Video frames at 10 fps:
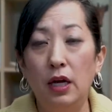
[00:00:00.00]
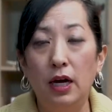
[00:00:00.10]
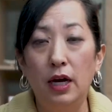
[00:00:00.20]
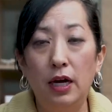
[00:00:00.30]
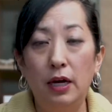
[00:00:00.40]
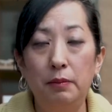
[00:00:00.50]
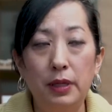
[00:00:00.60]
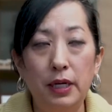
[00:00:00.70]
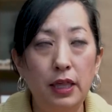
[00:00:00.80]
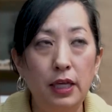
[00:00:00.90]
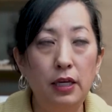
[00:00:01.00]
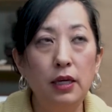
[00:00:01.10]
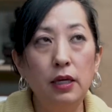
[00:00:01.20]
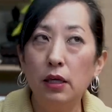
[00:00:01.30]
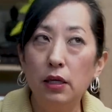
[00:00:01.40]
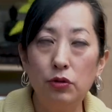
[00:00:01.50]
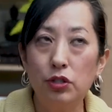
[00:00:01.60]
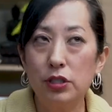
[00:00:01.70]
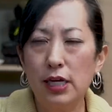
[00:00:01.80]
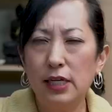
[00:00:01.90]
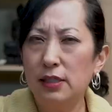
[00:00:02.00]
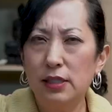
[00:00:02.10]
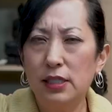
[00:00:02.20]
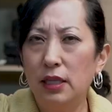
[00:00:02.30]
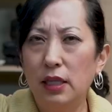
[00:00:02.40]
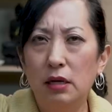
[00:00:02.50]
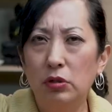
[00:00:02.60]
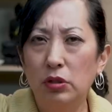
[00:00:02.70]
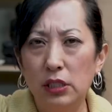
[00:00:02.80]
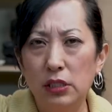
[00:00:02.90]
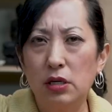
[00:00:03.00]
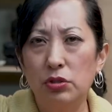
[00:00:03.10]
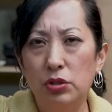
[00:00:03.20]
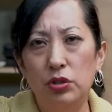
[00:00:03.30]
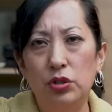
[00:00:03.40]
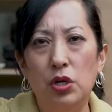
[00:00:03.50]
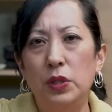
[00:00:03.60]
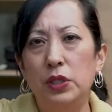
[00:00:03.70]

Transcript: Um, but I think you just tend to see a lot more East Coasters going